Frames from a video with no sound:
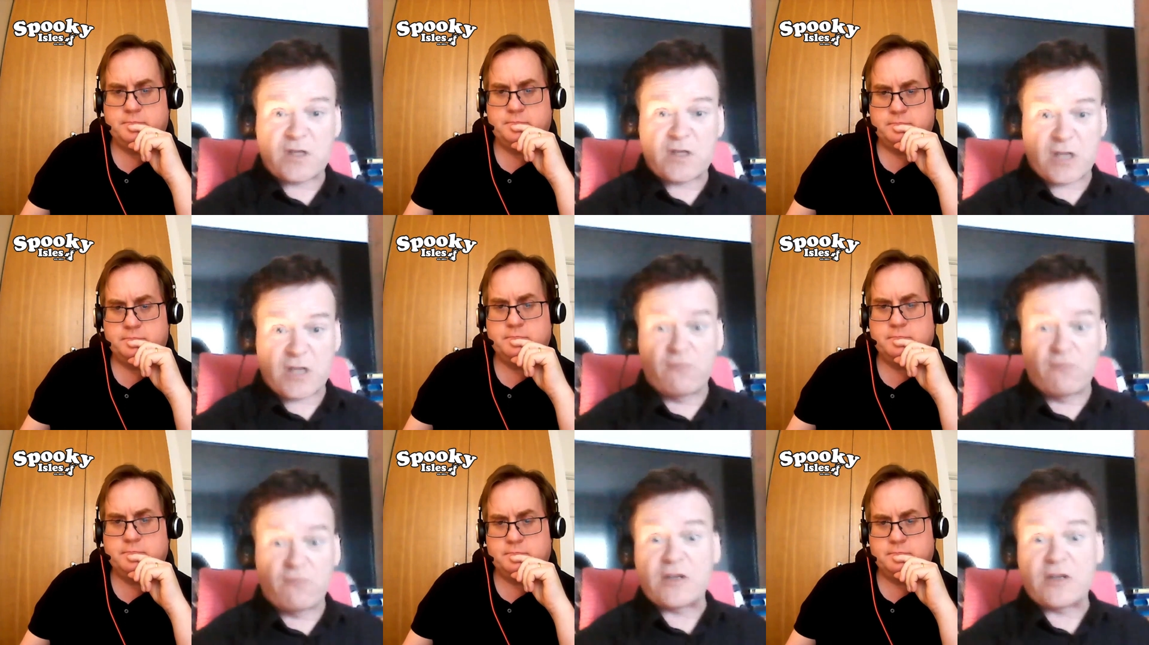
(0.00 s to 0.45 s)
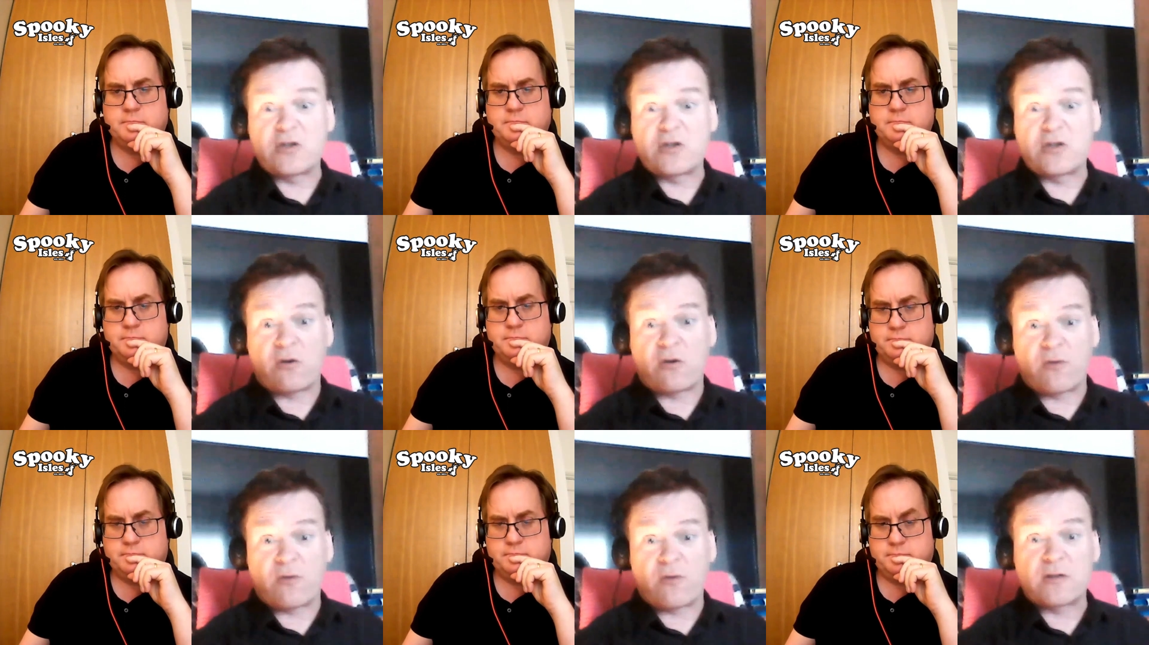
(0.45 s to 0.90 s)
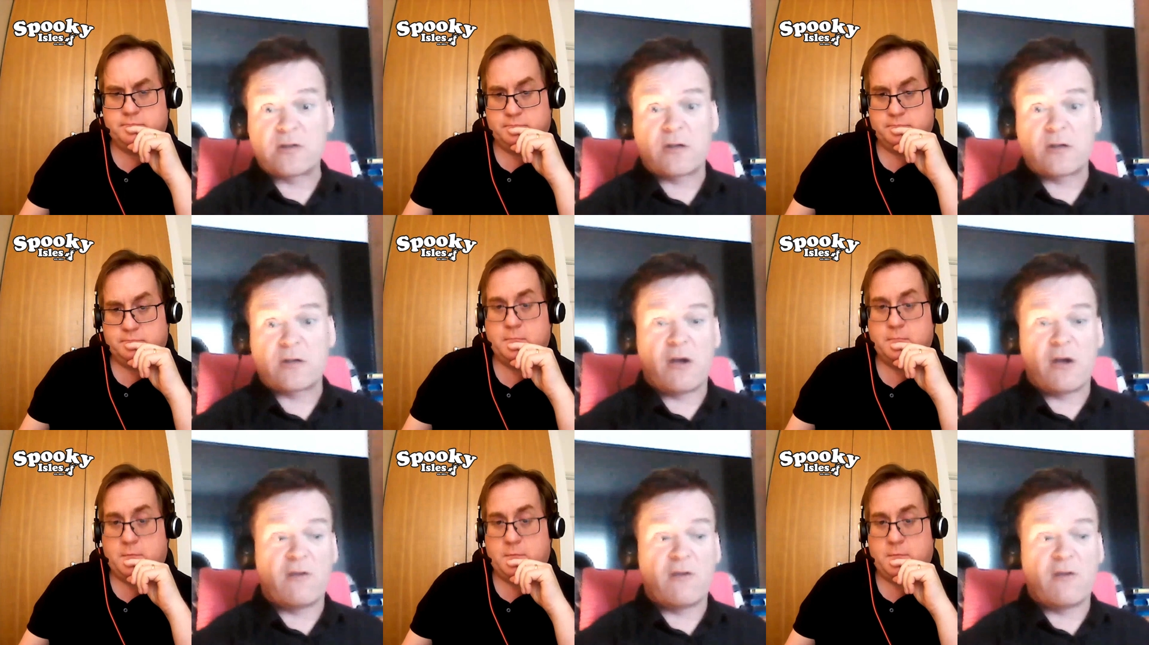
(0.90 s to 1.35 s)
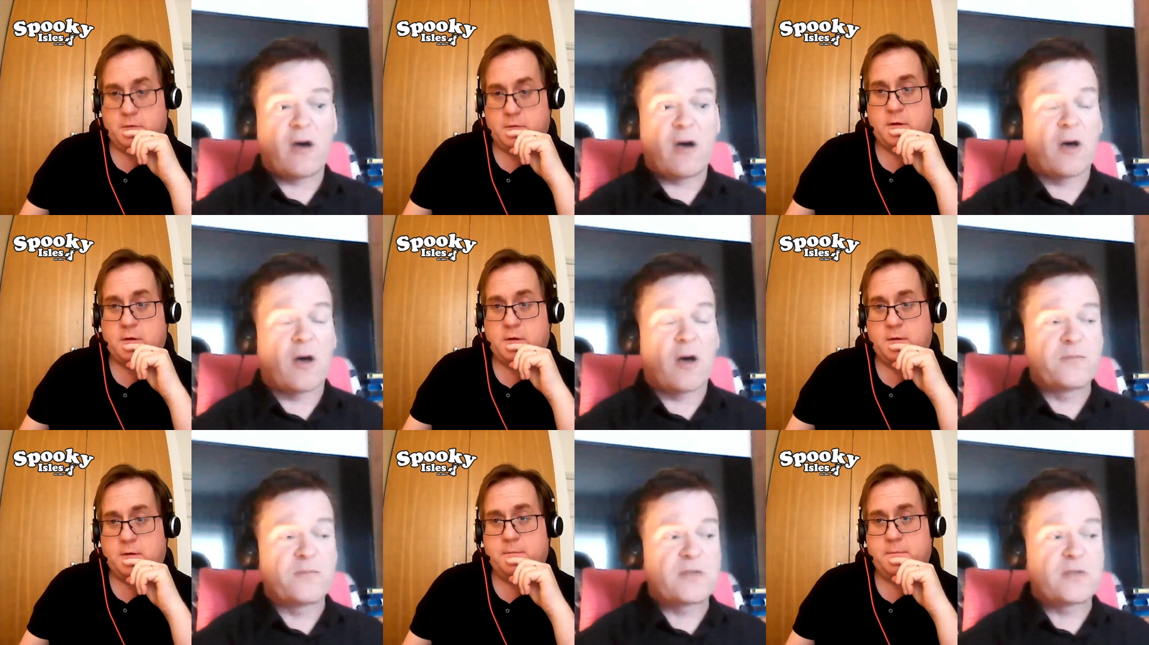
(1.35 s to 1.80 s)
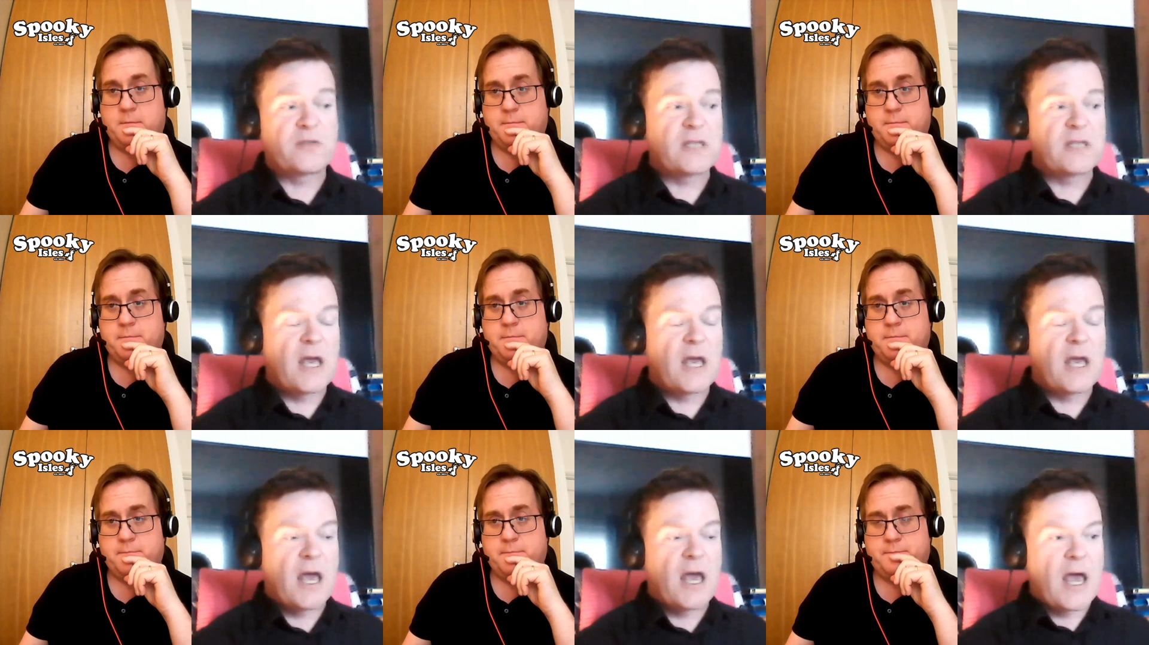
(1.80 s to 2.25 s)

Speaker 1: the original Arundel coat of arms,